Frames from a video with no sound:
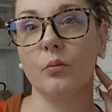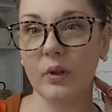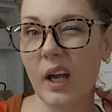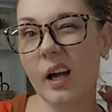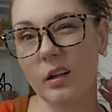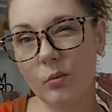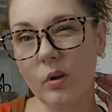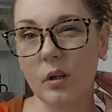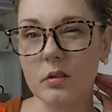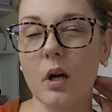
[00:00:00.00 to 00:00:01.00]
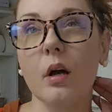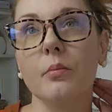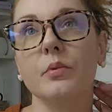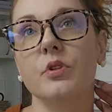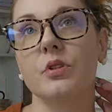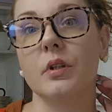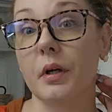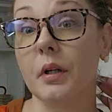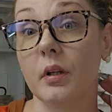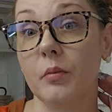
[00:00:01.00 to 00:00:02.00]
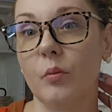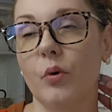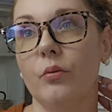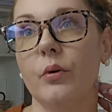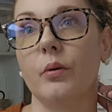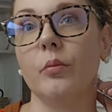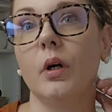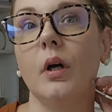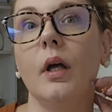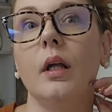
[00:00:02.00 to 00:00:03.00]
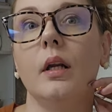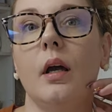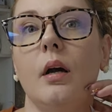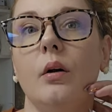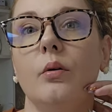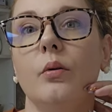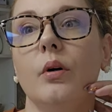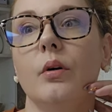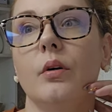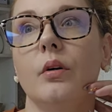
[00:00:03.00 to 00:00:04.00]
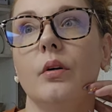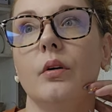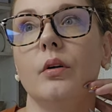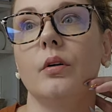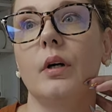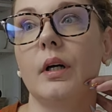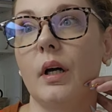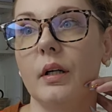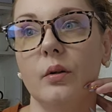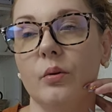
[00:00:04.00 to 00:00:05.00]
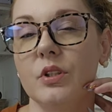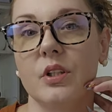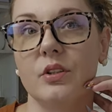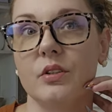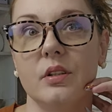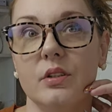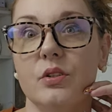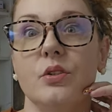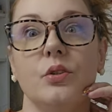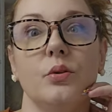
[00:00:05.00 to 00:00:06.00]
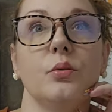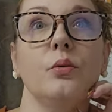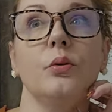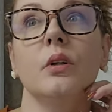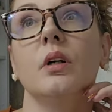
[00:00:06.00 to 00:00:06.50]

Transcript: We added one on top just to kind of give me more room. Now, I kind of wish I just did two,